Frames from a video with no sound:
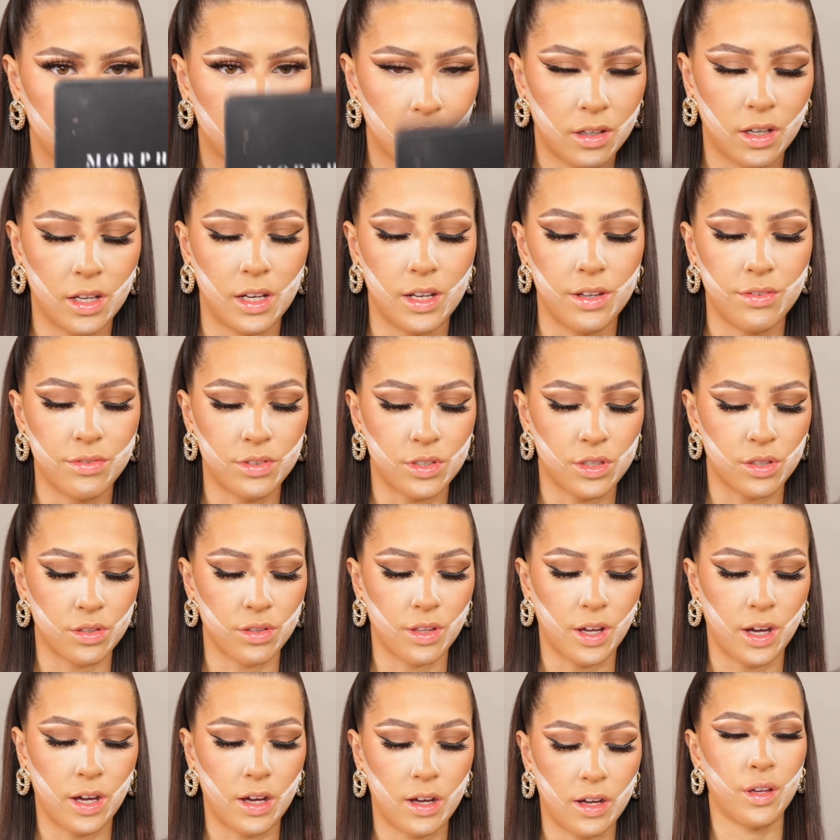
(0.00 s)
I never do
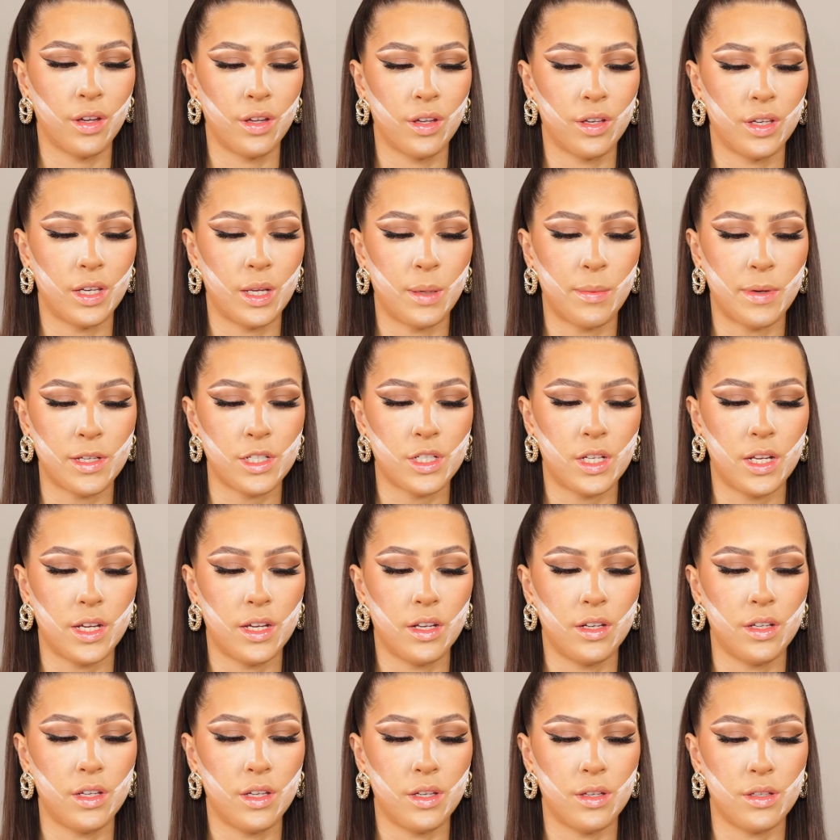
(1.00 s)
that. Now I'm actually going
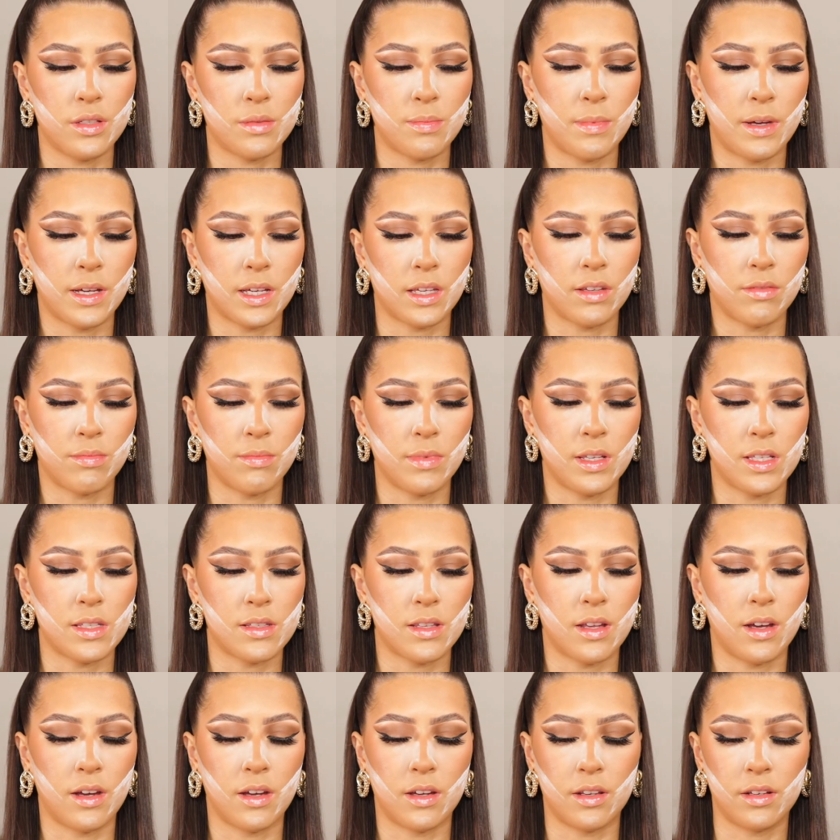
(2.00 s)
to use Matte Give Me
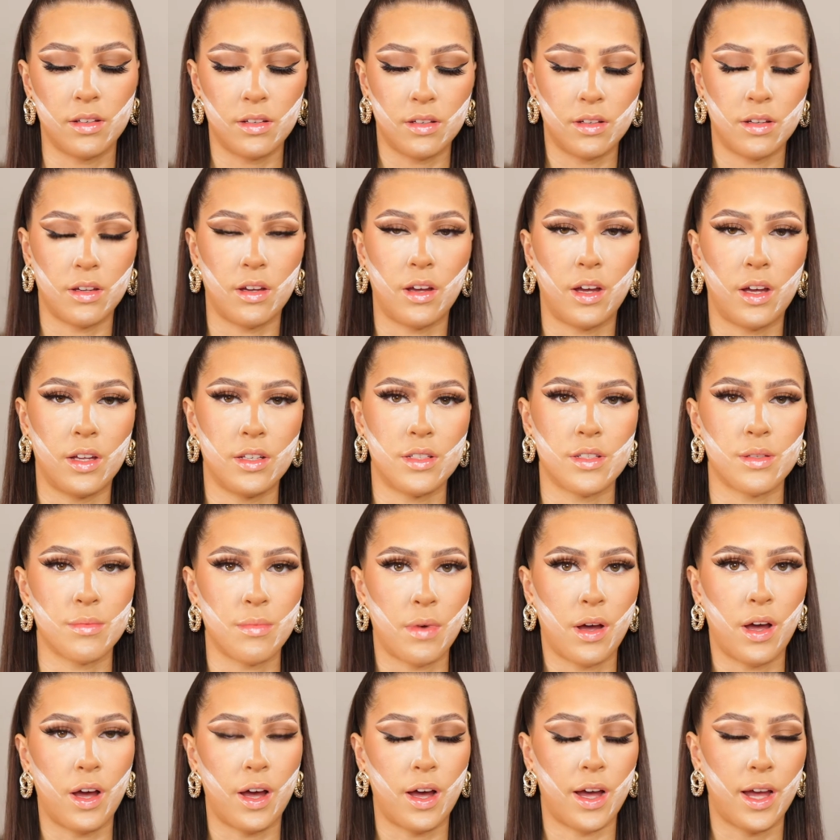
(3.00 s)
Sun under my
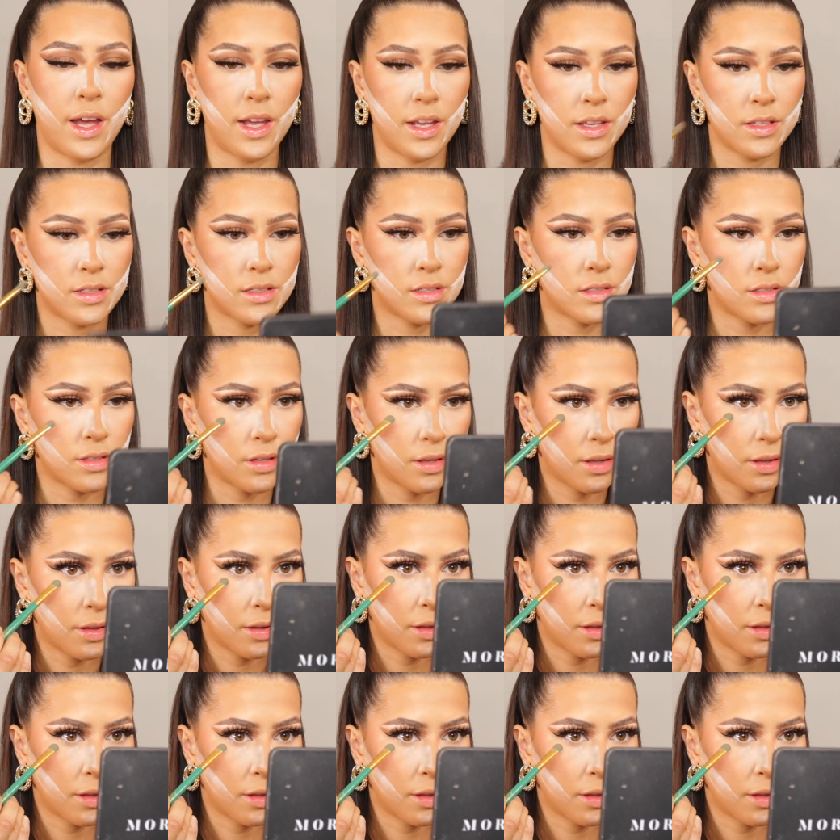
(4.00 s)
eyes,